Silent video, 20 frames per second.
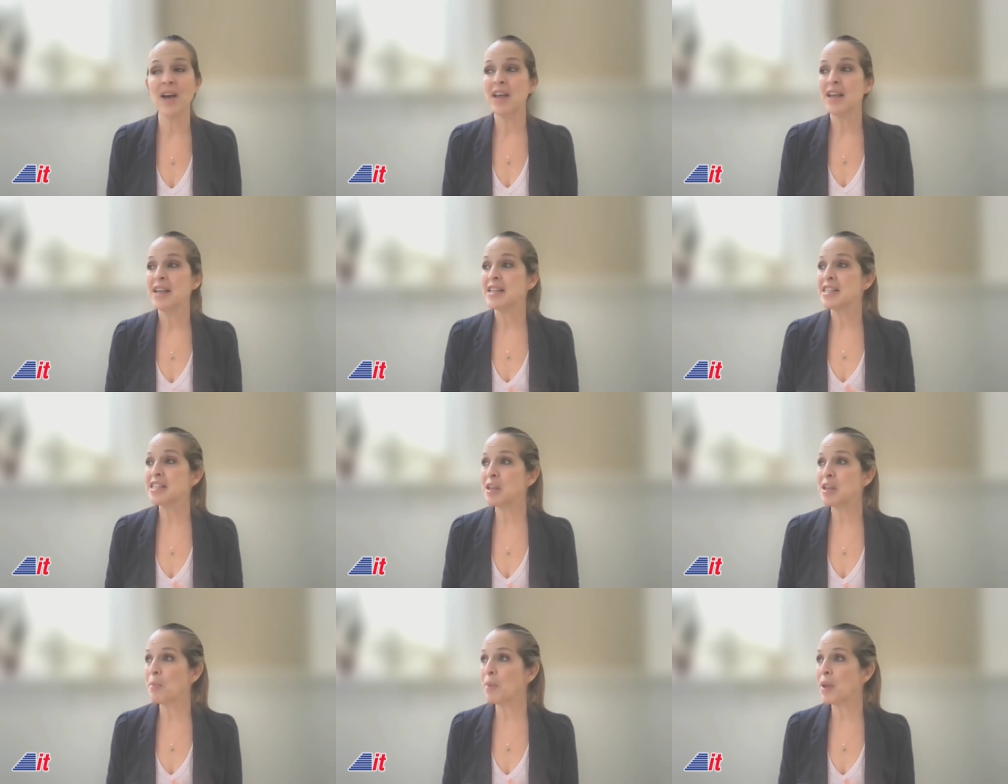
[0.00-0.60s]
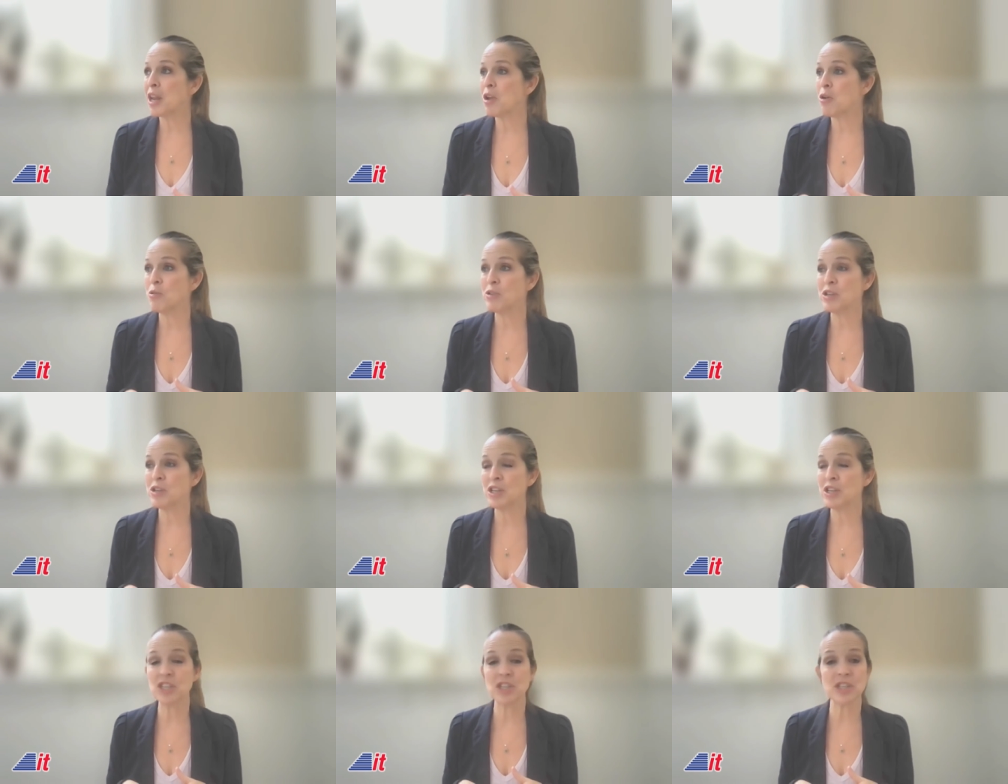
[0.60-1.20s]
somebody who
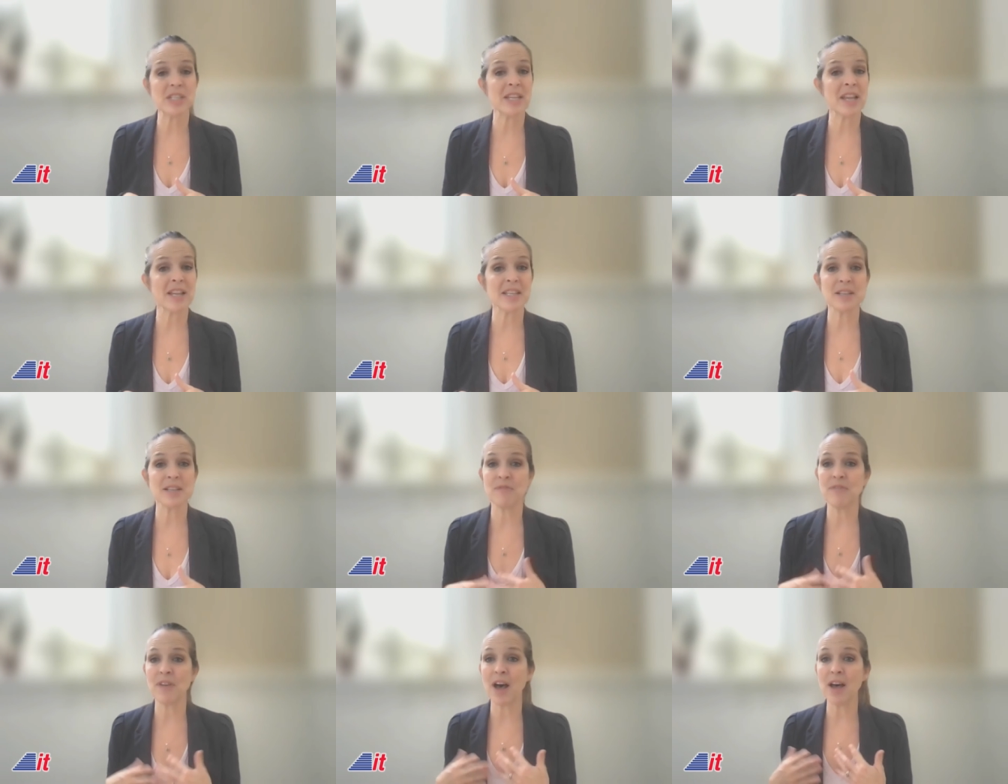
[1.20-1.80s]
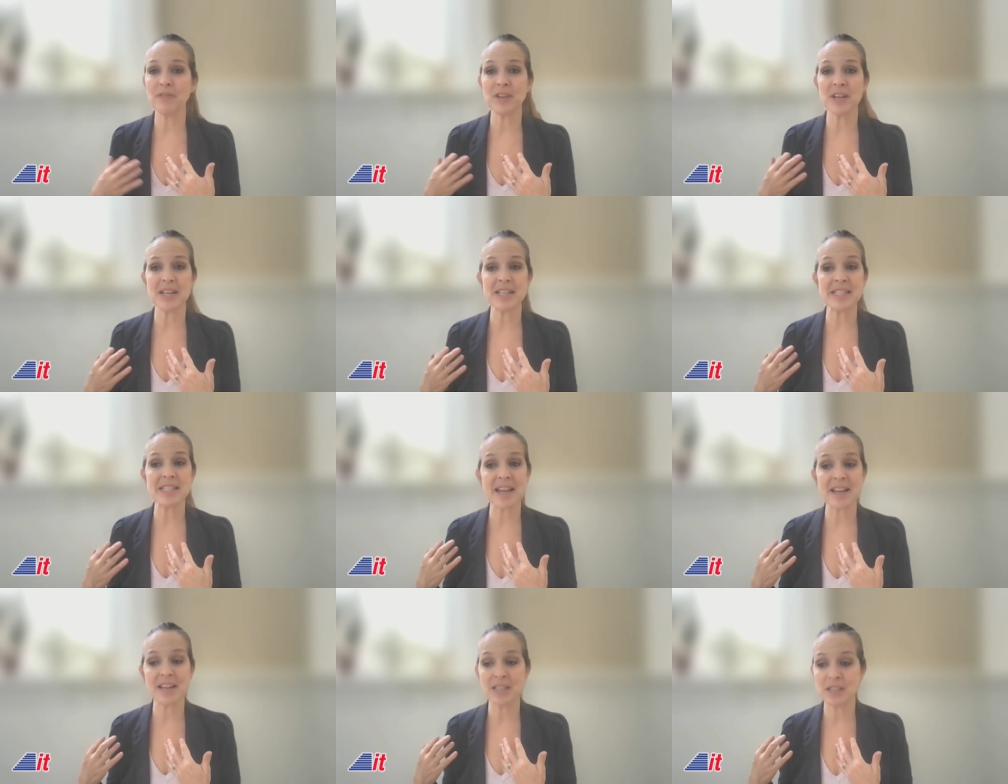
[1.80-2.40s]
just gets involved in a
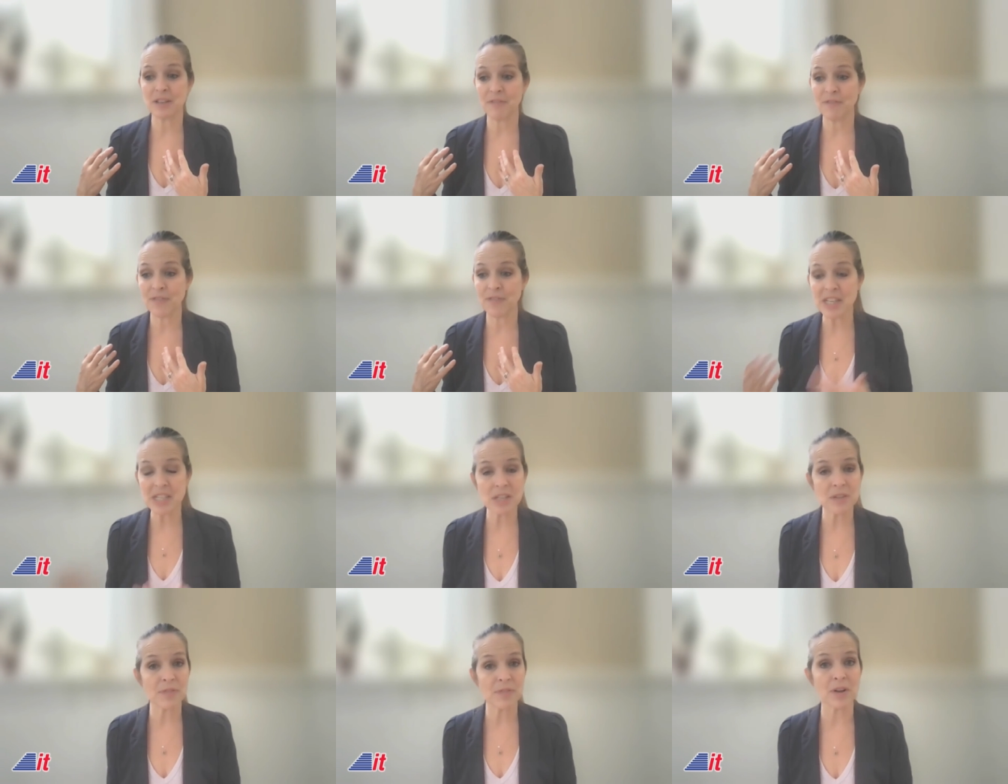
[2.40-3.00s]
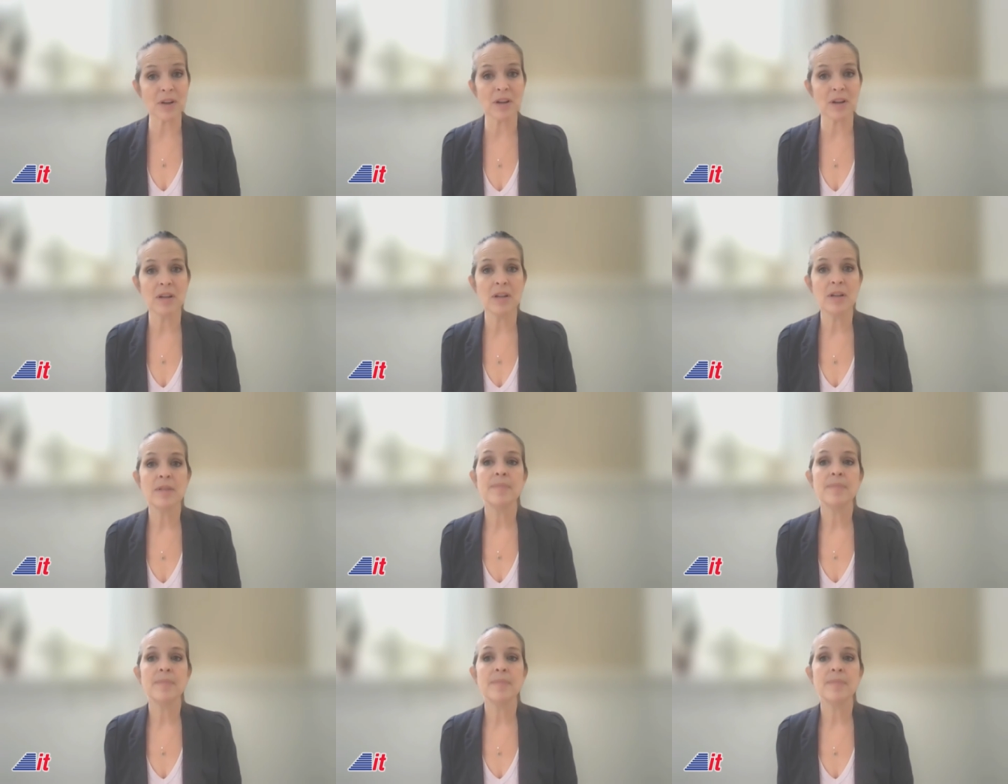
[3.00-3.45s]
science festival